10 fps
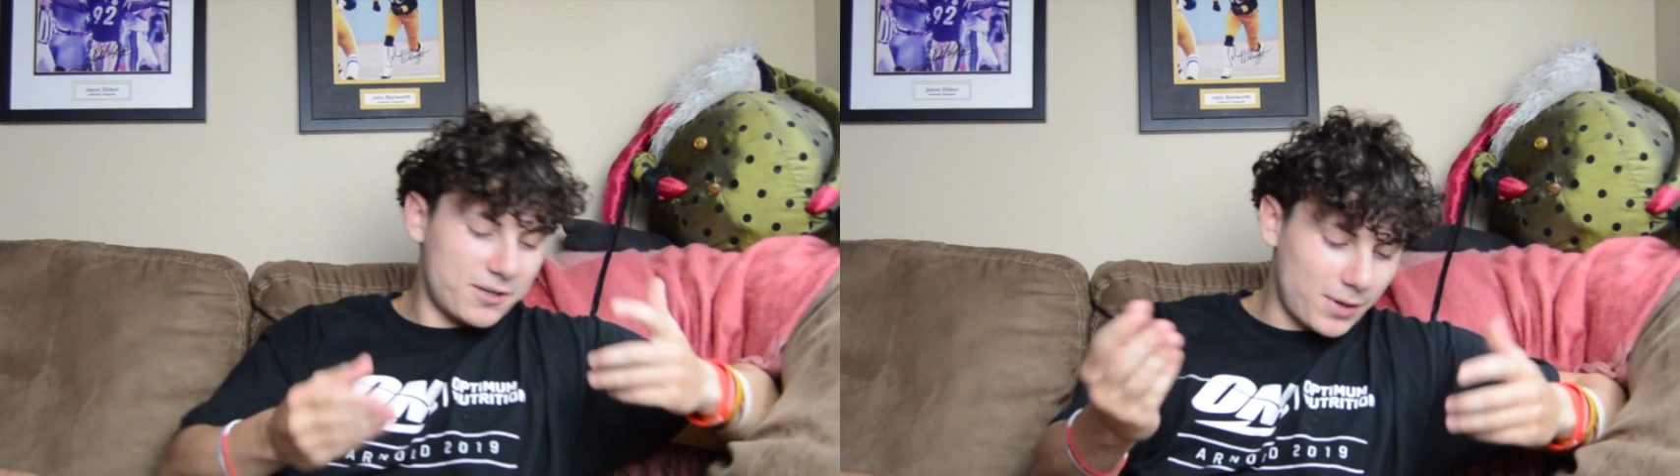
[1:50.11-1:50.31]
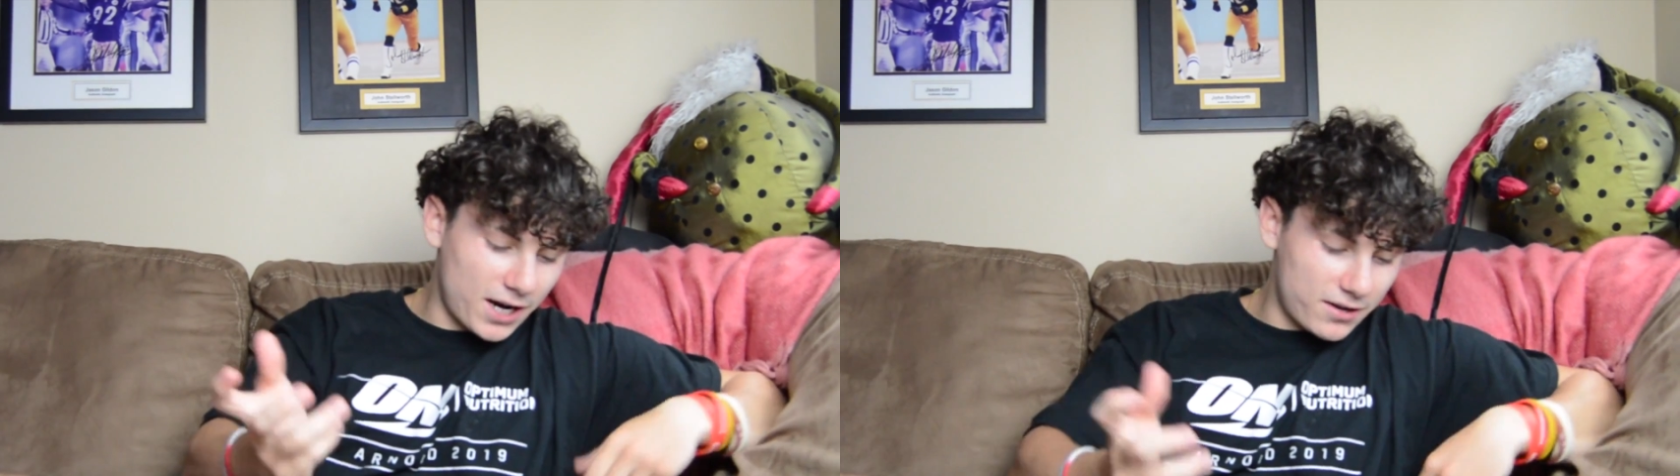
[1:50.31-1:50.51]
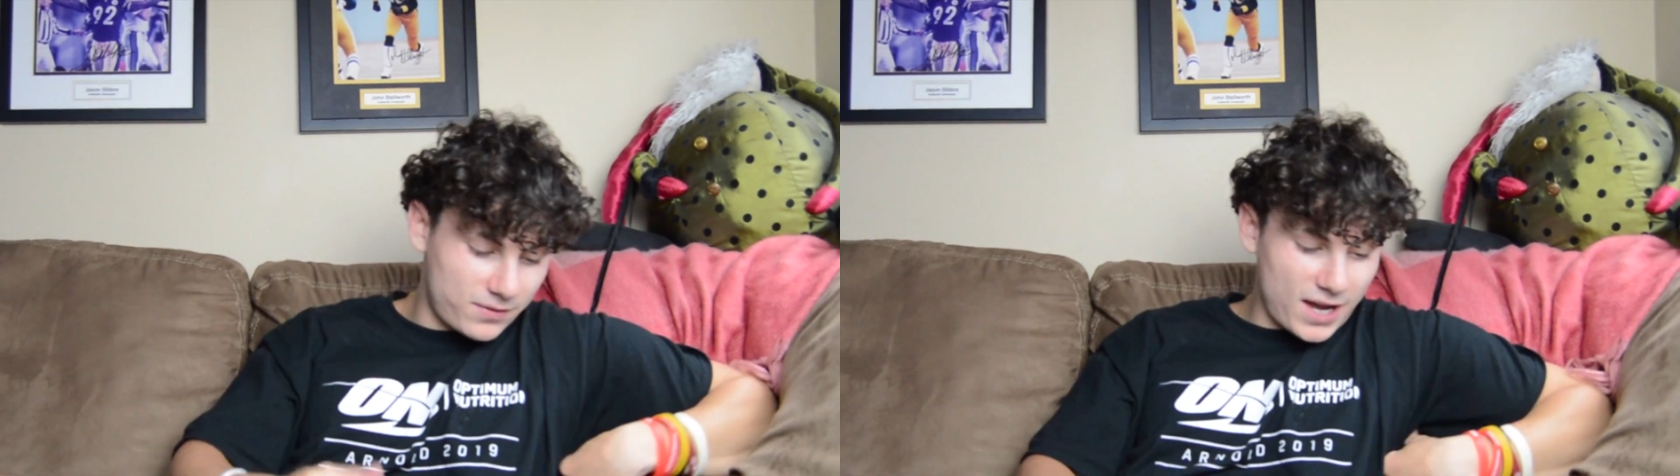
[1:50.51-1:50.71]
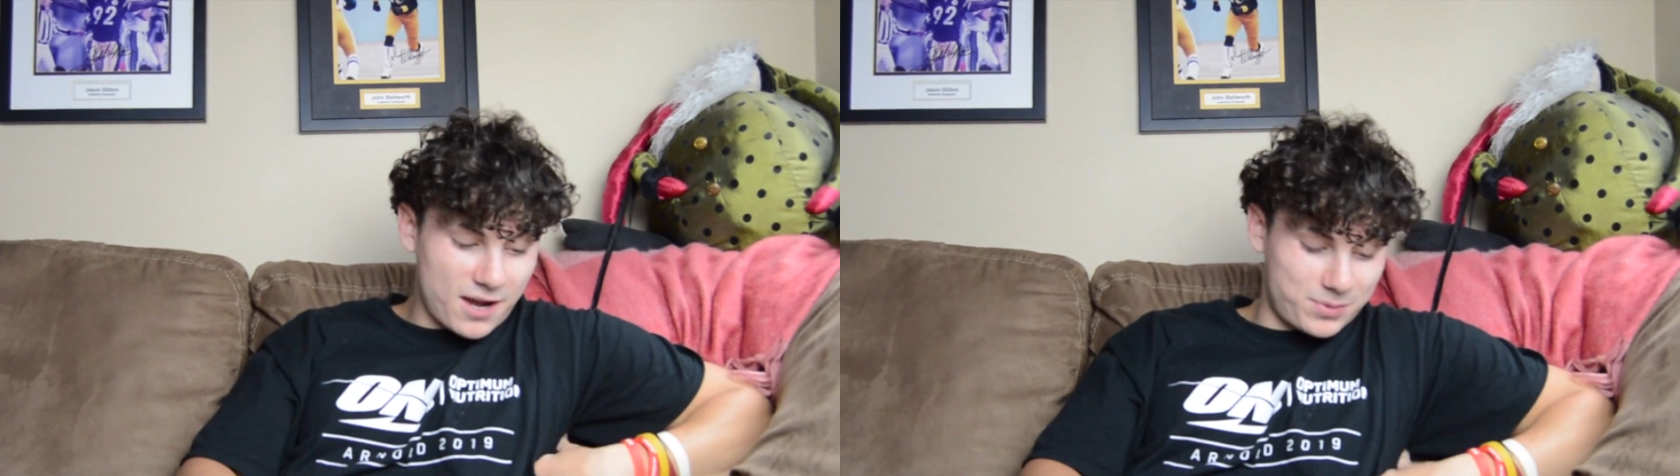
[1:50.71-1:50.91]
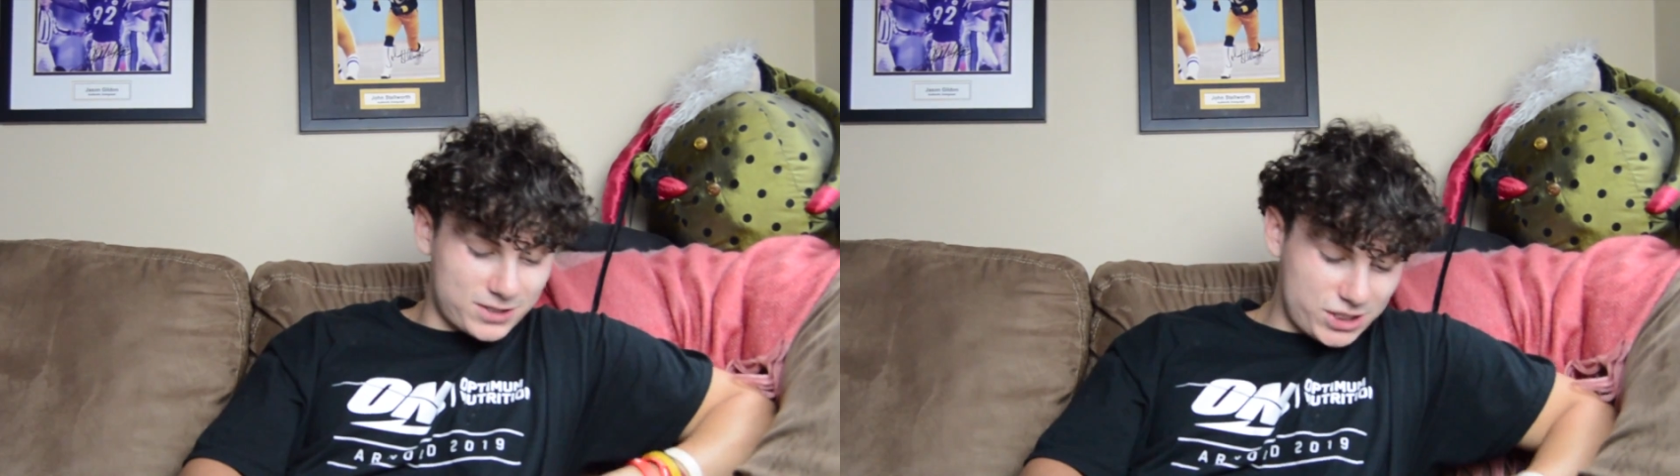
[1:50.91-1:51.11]
admired
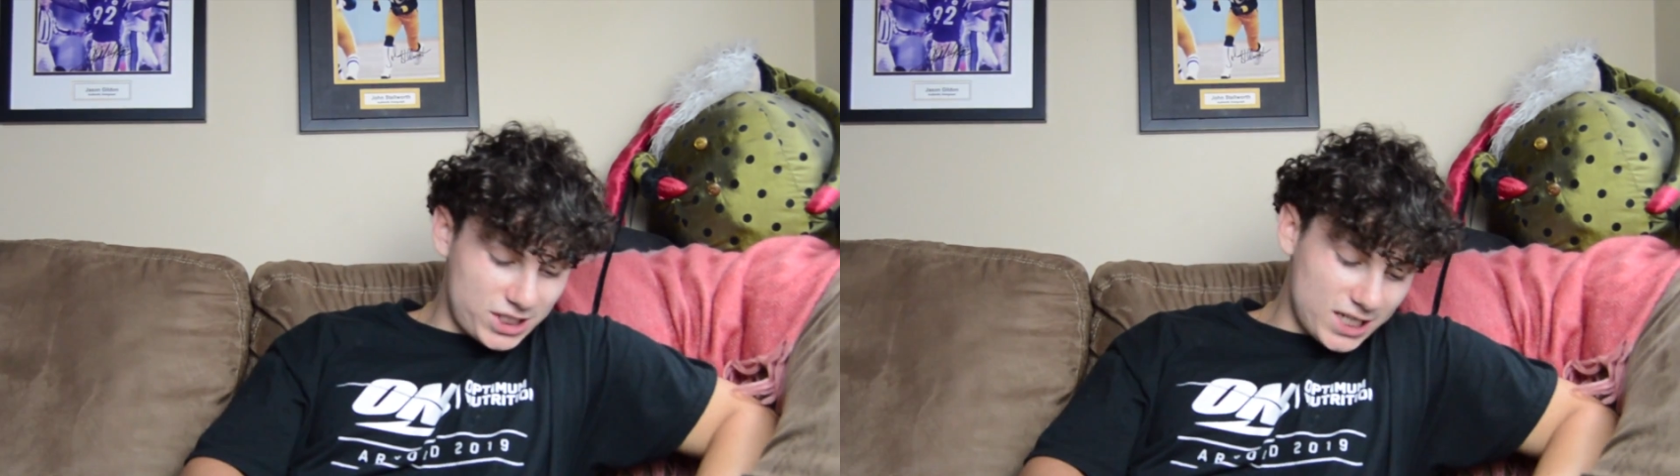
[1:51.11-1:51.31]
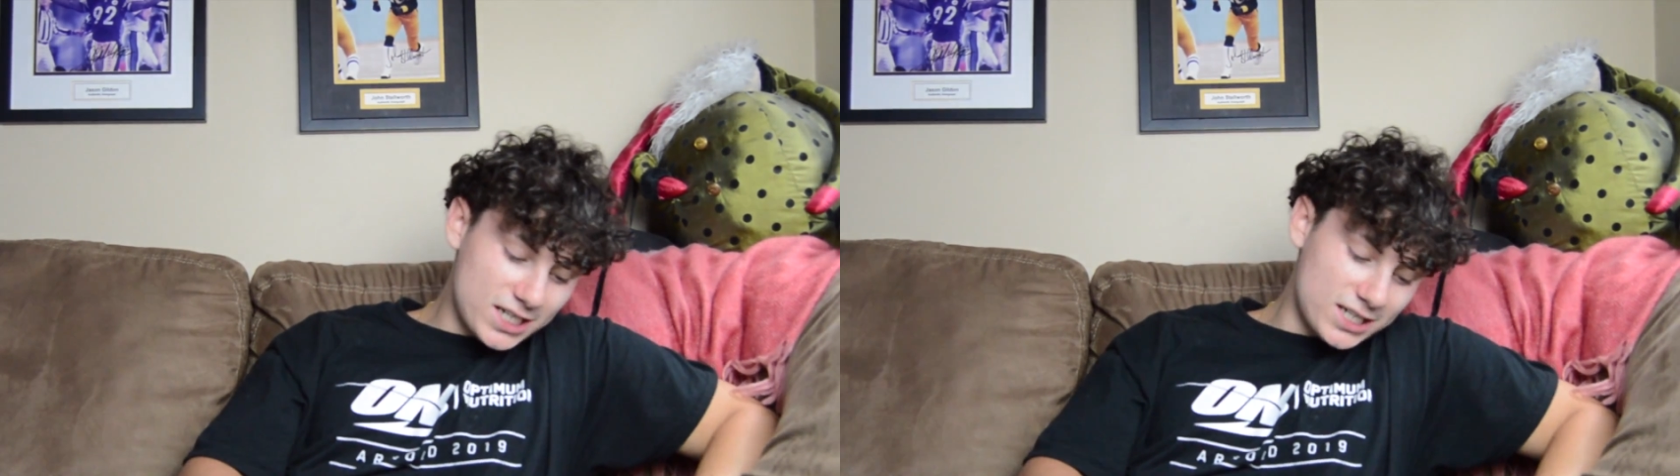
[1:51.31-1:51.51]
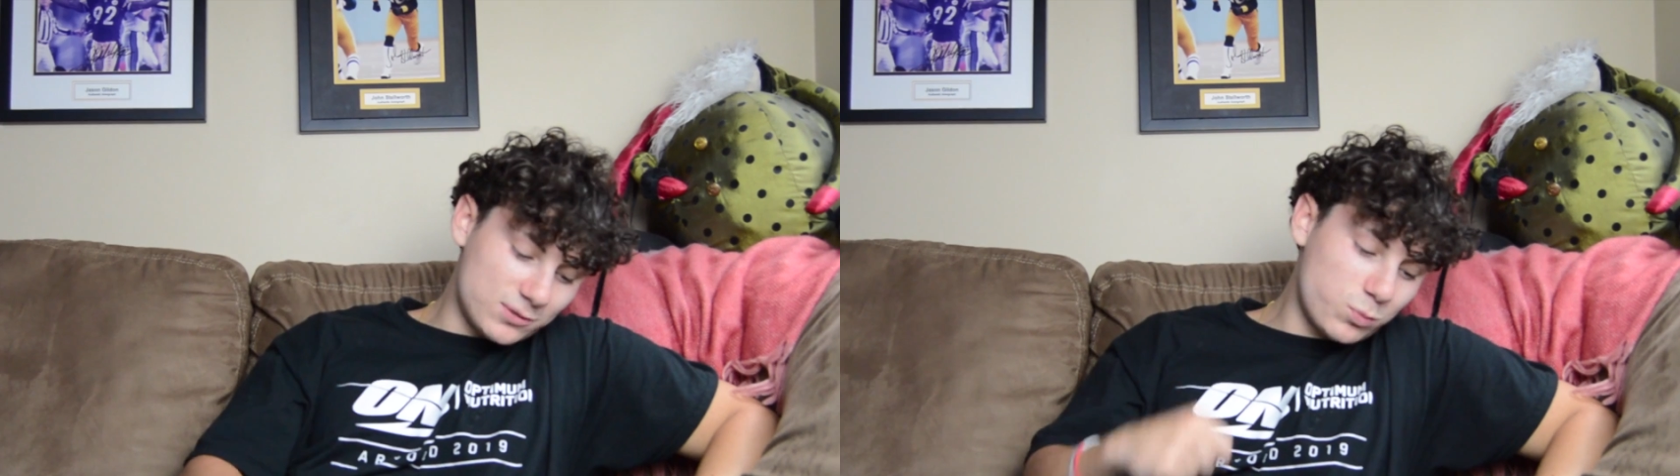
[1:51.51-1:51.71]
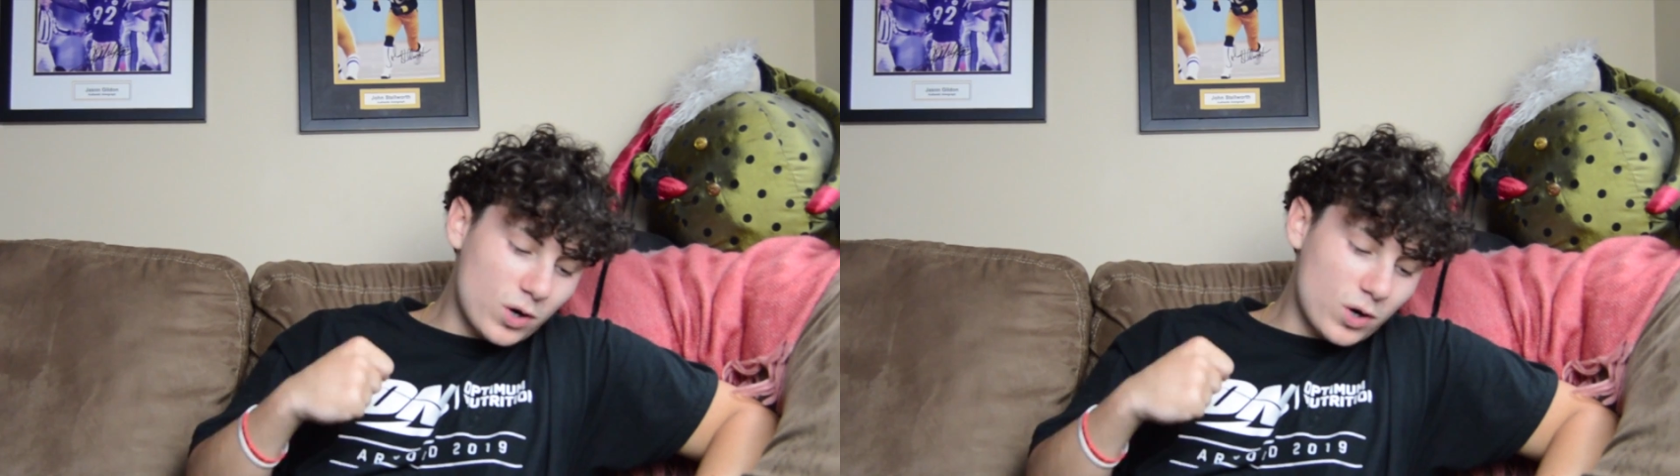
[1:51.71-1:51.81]
that, but jeez,